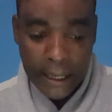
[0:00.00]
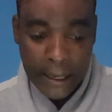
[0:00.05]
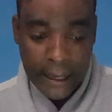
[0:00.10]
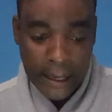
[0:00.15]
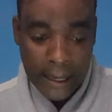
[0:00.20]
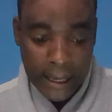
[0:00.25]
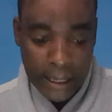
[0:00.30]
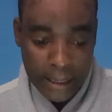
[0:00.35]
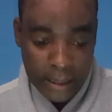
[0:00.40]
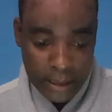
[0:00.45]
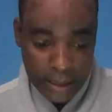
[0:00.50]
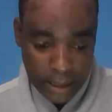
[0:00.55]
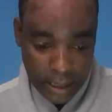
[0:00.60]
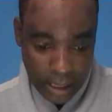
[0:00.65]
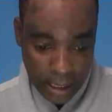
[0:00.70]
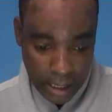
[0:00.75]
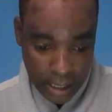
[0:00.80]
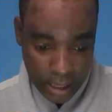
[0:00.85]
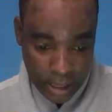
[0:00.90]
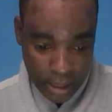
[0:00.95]
And
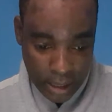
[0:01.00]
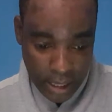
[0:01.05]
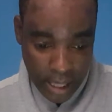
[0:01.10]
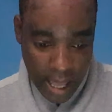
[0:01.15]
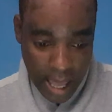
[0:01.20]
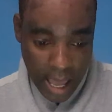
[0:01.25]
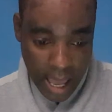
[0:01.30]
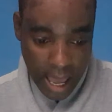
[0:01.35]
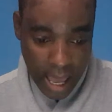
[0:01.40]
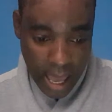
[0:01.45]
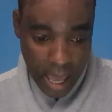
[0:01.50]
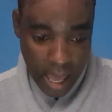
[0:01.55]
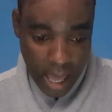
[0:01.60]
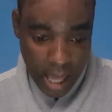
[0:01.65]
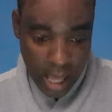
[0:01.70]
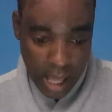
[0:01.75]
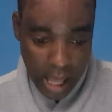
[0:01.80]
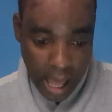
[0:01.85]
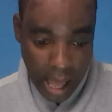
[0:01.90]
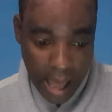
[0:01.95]

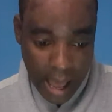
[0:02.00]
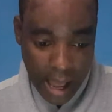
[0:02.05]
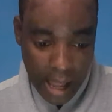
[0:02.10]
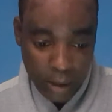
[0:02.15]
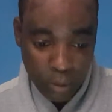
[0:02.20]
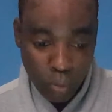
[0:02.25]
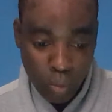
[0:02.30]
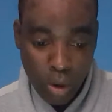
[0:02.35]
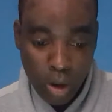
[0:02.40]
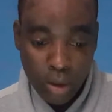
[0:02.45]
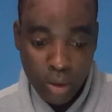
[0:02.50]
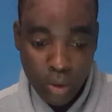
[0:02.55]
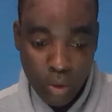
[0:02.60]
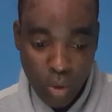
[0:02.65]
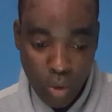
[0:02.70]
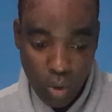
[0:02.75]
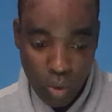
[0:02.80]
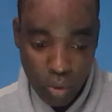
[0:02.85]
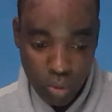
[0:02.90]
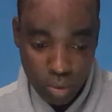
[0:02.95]
there I had one
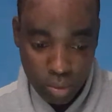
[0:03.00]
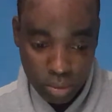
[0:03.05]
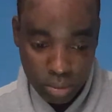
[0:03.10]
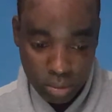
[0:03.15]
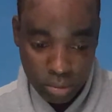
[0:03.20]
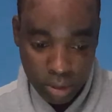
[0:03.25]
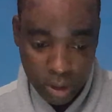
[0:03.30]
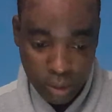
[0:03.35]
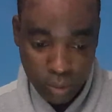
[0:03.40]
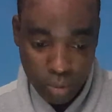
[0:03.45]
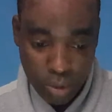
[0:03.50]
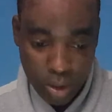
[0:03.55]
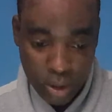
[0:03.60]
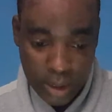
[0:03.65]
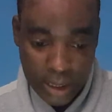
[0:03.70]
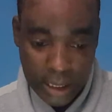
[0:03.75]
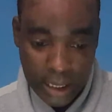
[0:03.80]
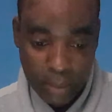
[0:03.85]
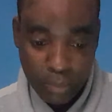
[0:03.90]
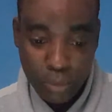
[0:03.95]
goal, which
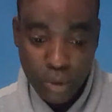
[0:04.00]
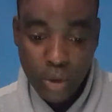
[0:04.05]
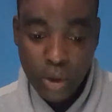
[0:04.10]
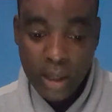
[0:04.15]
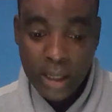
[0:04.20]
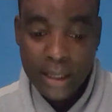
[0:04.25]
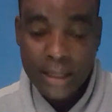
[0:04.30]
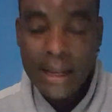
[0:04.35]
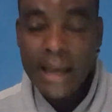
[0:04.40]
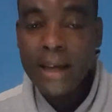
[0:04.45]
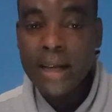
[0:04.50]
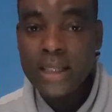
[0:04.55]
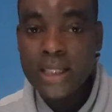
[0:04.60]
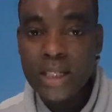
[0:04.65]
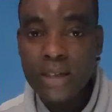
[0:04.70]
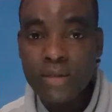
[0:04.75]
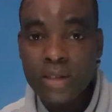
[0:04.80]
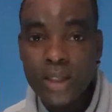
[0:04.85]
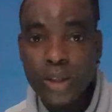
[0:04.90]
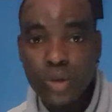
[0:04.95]
was keep turning
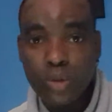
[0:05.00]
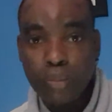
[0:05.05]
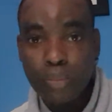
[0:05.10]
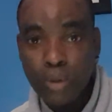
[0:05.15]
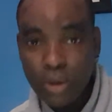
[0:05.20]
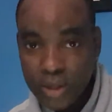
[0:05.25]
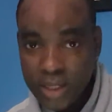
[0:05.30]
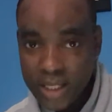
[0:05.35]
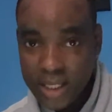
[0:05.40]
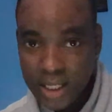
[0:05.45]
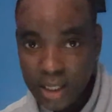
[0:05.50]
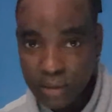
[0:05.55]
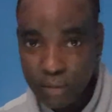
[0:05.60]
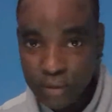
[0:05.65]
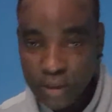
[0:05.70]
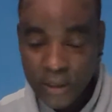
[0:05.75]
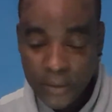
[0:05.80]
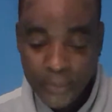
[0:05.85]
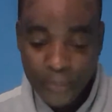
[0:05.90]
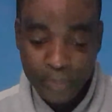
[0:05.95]
negatives into
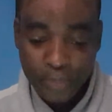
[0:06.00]
positives.